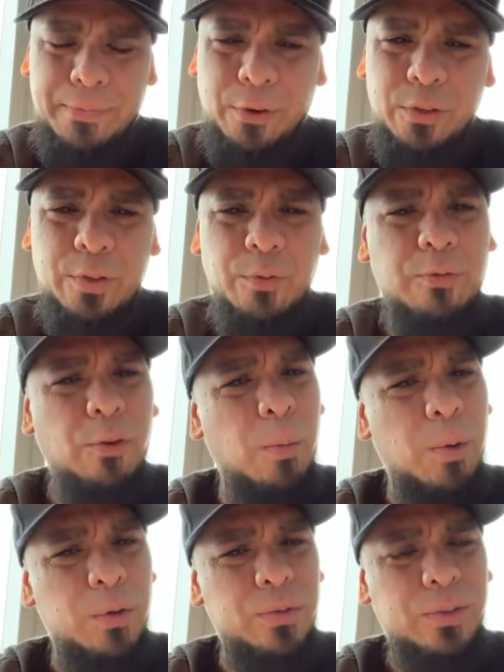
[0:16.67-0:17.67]
First and
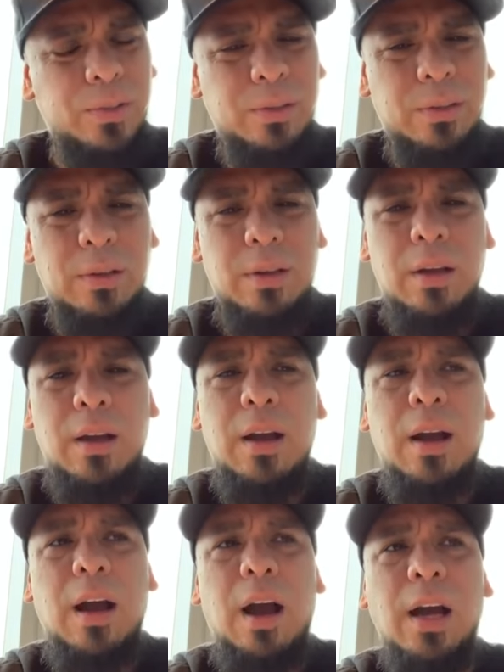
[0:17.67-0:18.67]
foremost,
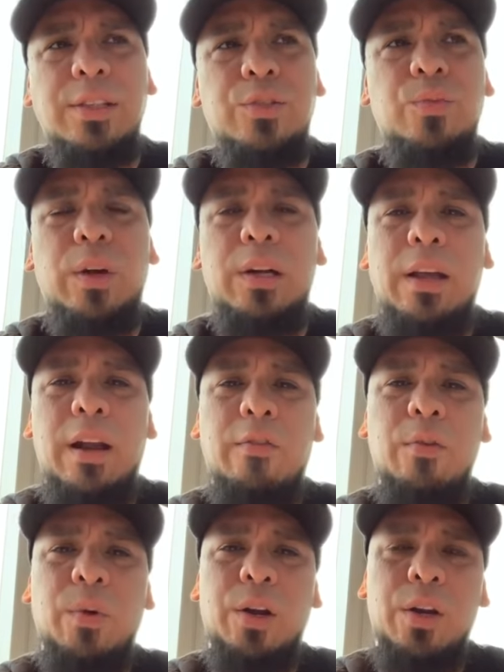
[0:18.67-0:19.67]
I just want to let
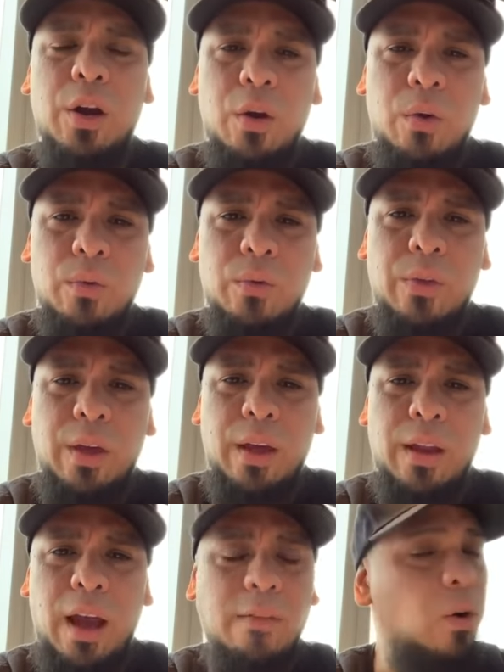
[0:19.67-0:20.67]
everyone know
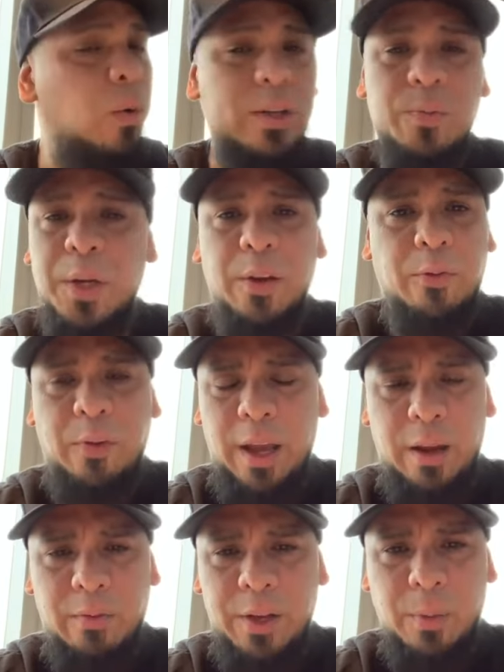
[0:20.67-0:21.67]
that I've always been a
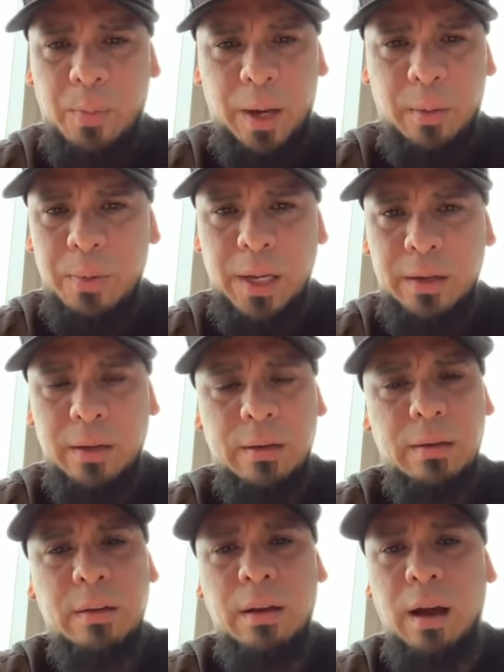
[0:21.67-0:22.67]
fan of independent media.
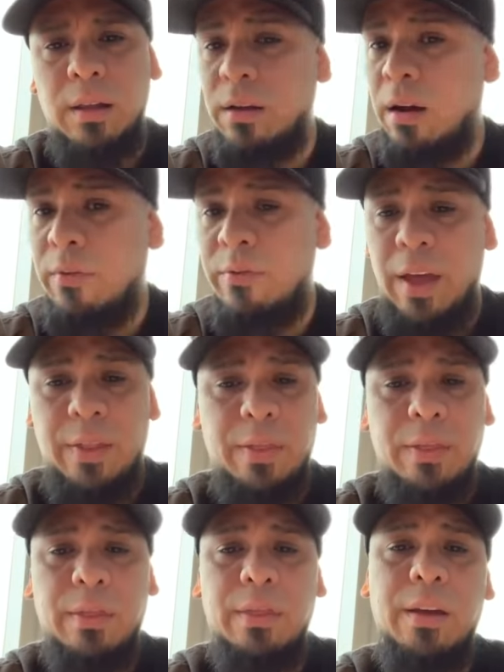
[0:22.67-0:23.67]
I love that
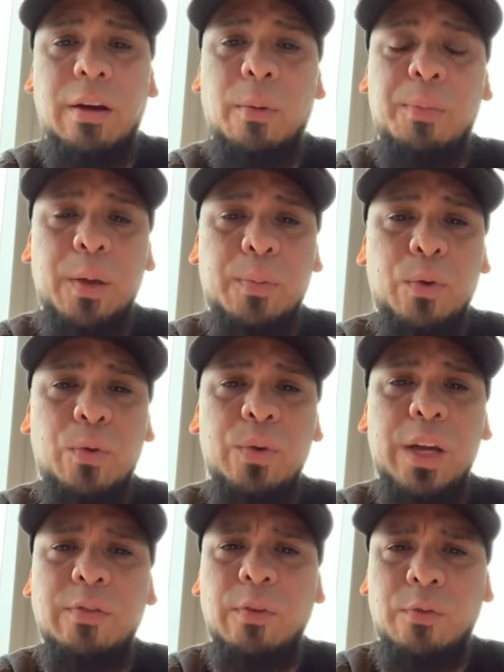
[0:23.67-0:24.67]
there are people who
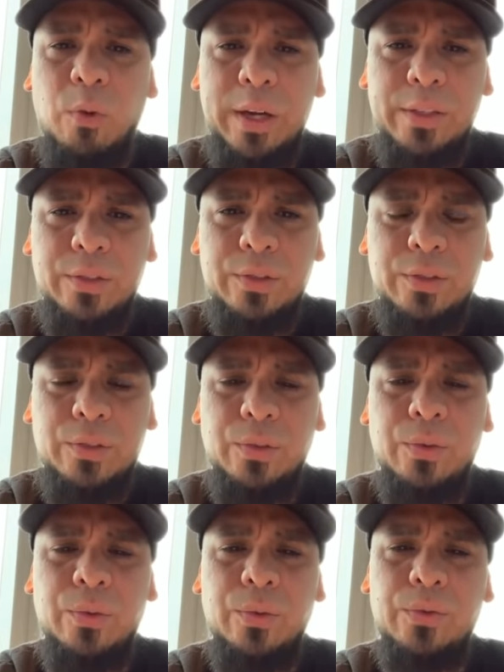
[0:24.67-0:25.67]
give a voice
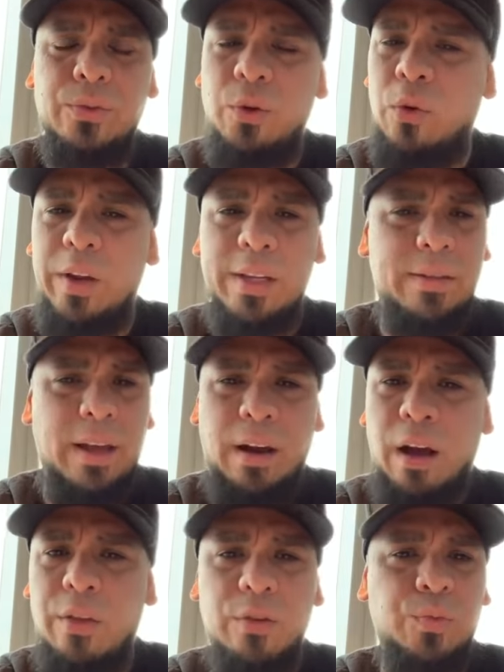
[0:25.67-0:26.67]
to stories that
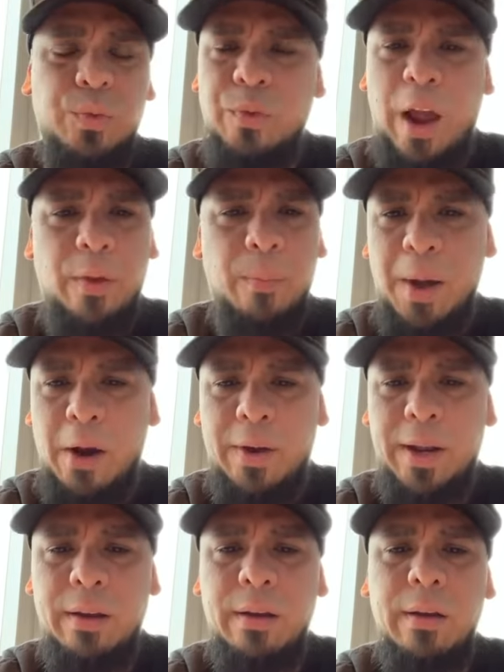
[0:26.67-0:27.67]
others would rather
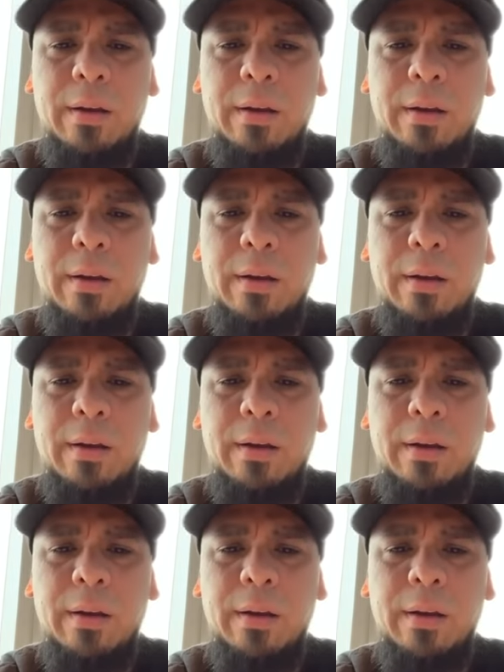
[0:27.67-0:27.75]
bury.